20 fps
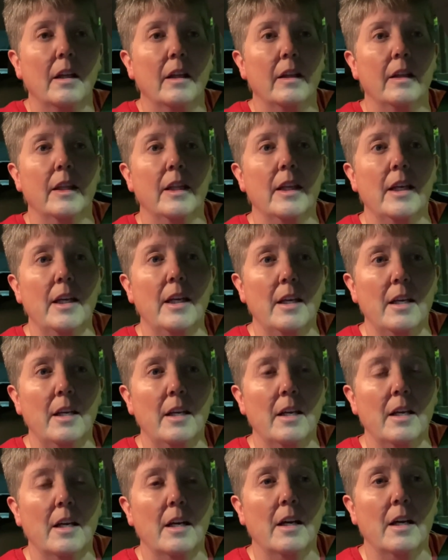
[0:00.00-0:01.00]

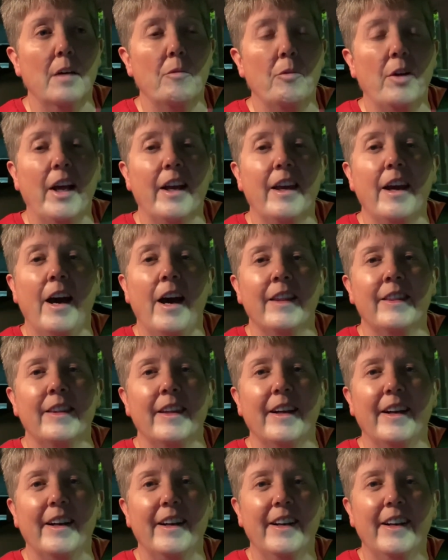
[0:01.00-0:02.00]
when I got
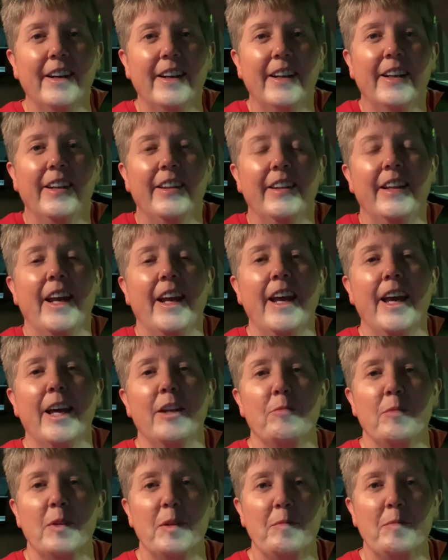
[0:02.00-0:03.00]
there, they
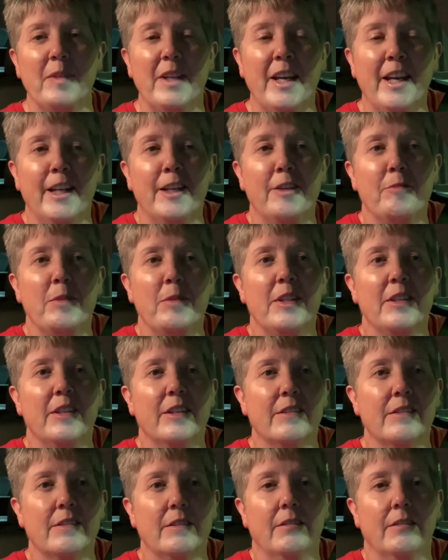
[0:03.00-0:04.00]
handed me
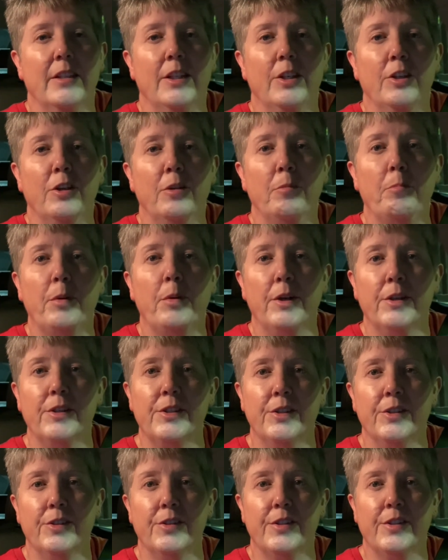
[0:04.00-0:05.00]
this little
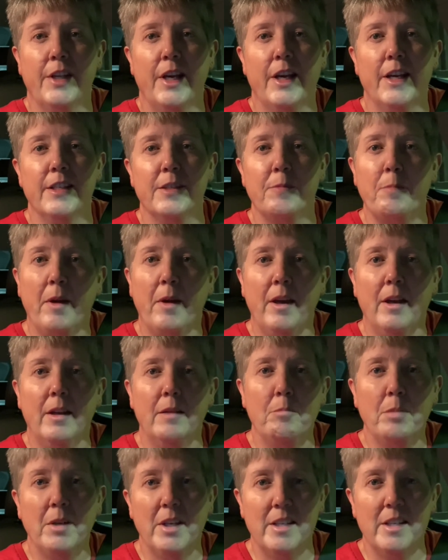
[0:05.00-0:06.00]
personal size
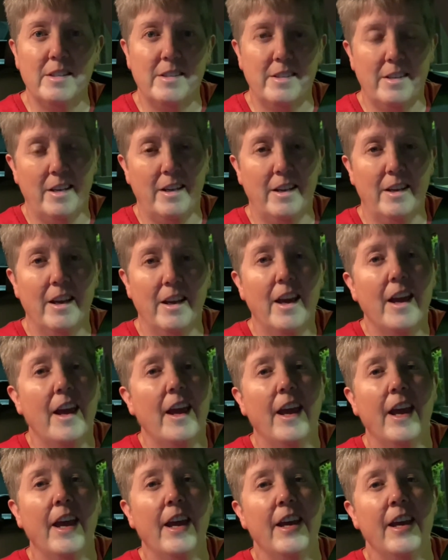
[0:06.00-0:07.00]
pan pizza,
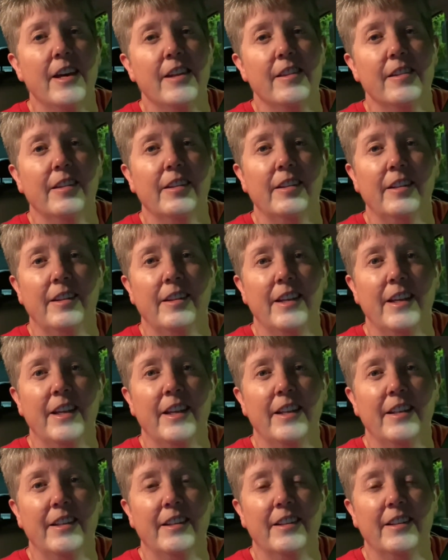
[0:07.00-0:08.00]
and
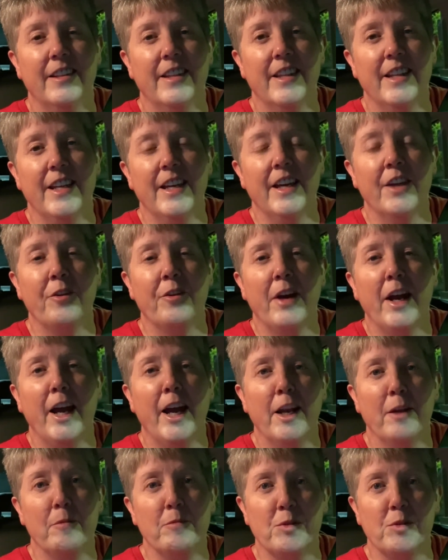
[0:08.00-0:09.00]
then the other
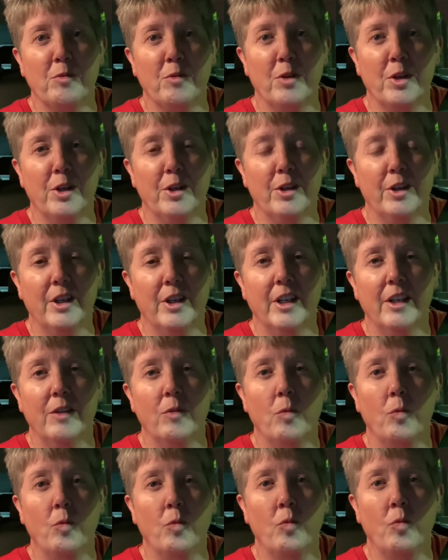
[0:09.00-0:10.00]
items were
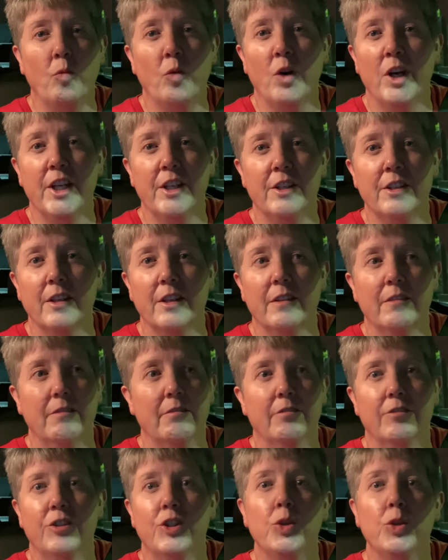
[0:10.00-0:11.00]
1
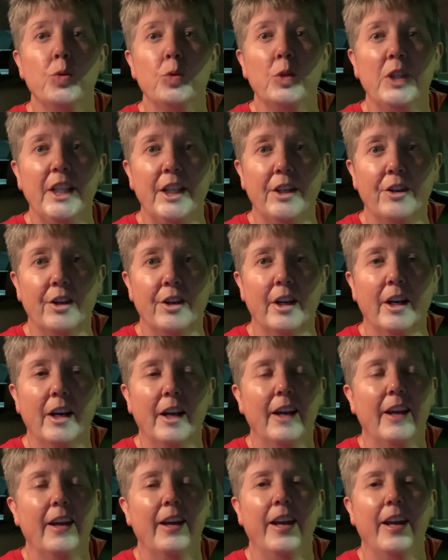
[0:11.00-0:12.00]
2-liter
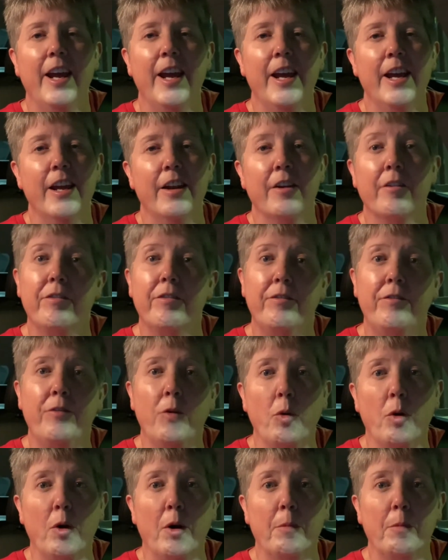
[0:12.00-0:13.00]
and
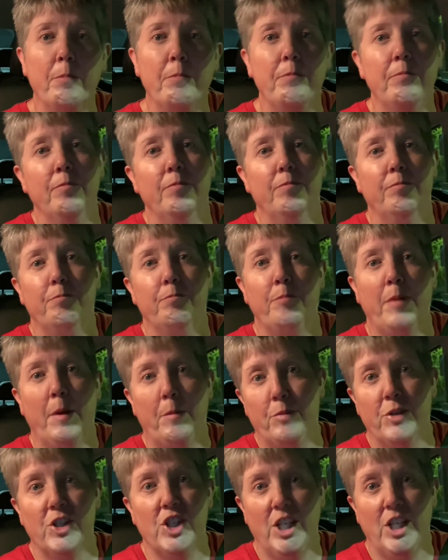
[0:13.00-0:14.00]
4
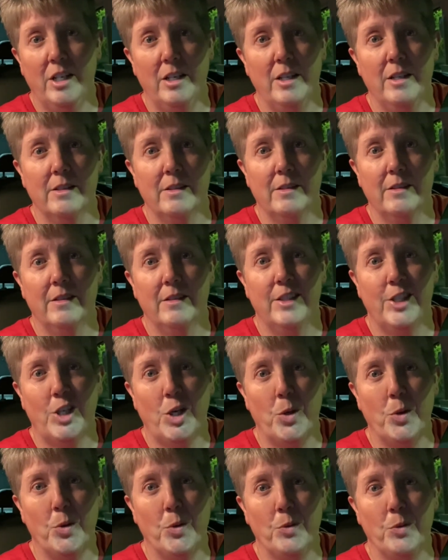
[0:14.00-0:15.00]
pepperoncinis.
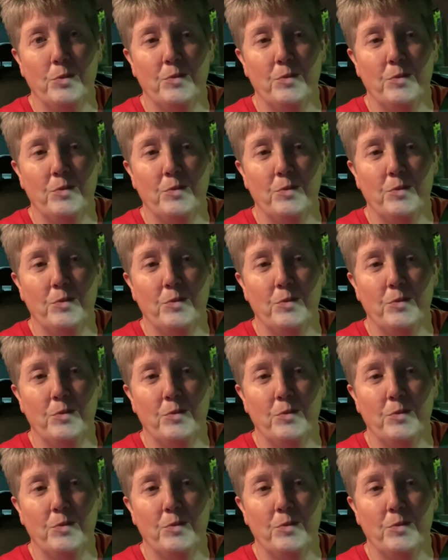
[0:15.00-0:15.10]
So